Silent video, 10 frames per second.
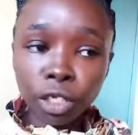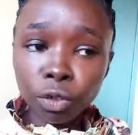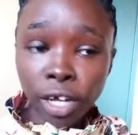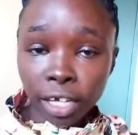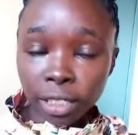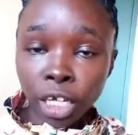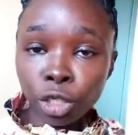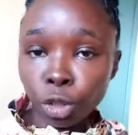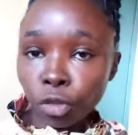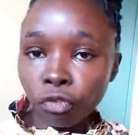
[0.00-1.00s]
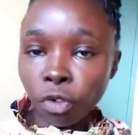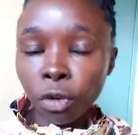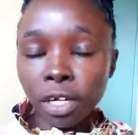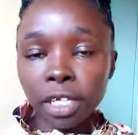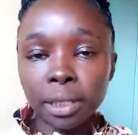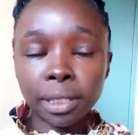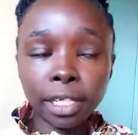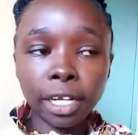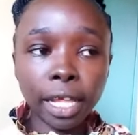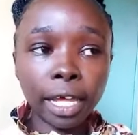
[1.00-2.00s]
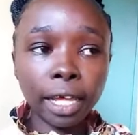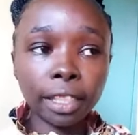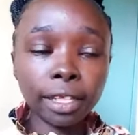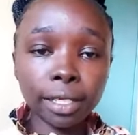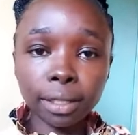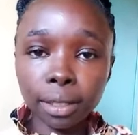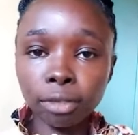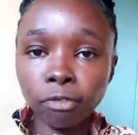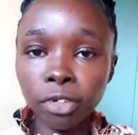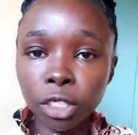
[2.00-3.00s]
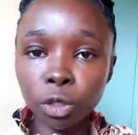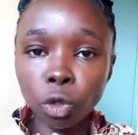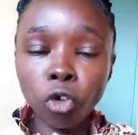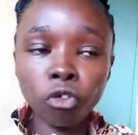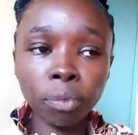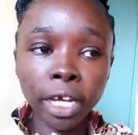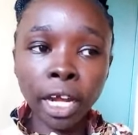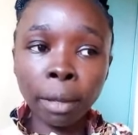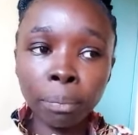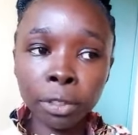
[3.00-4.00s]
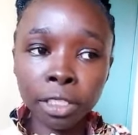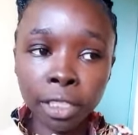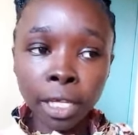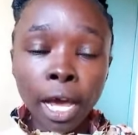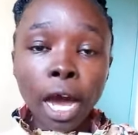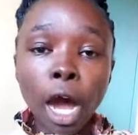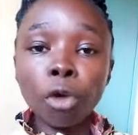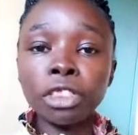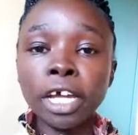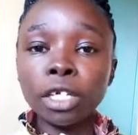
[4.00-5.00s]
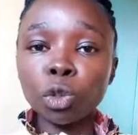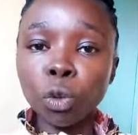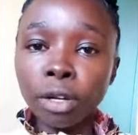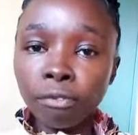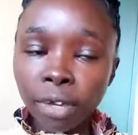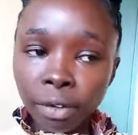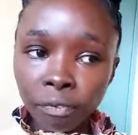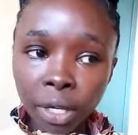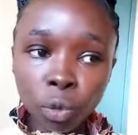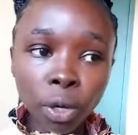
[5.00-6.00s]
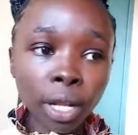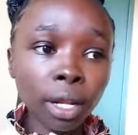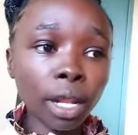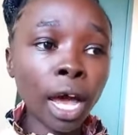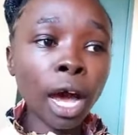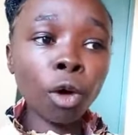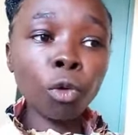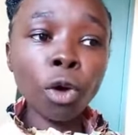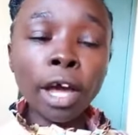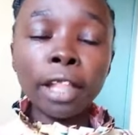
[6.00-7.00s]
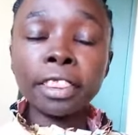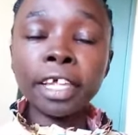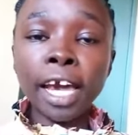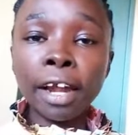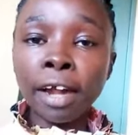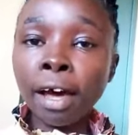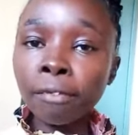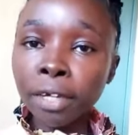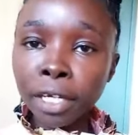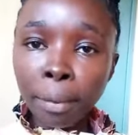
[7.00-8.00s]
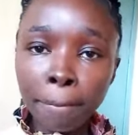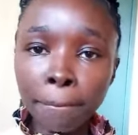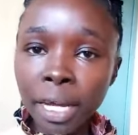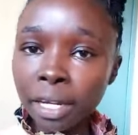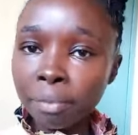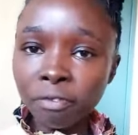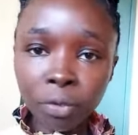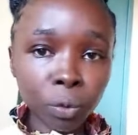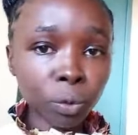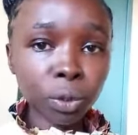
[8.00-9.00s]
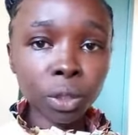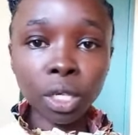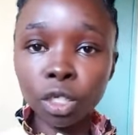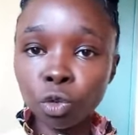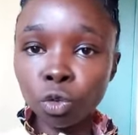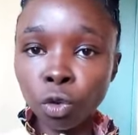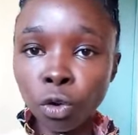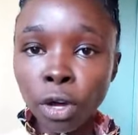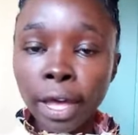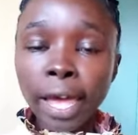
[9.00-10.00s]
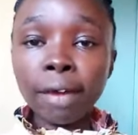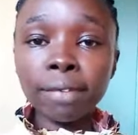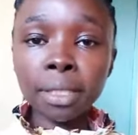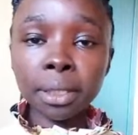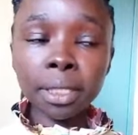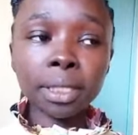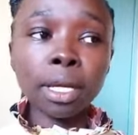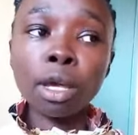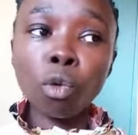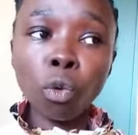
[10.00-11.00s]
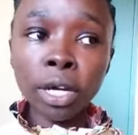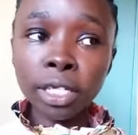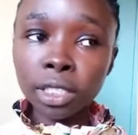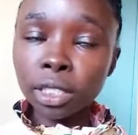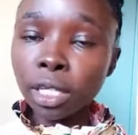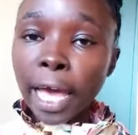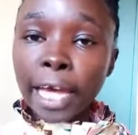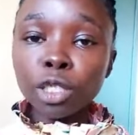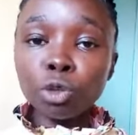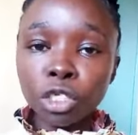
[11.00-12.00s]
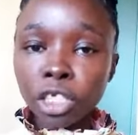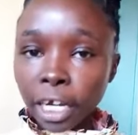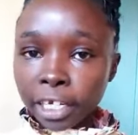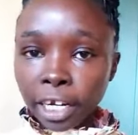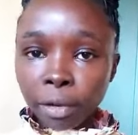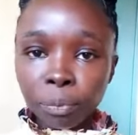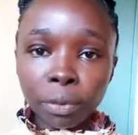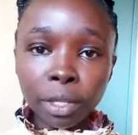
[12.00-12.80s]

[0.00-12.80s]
You guys, I know you've already seen the latest videos of Michele Ponte, how they're doing very, very well, how they are having many views, you know, ever since he went to China,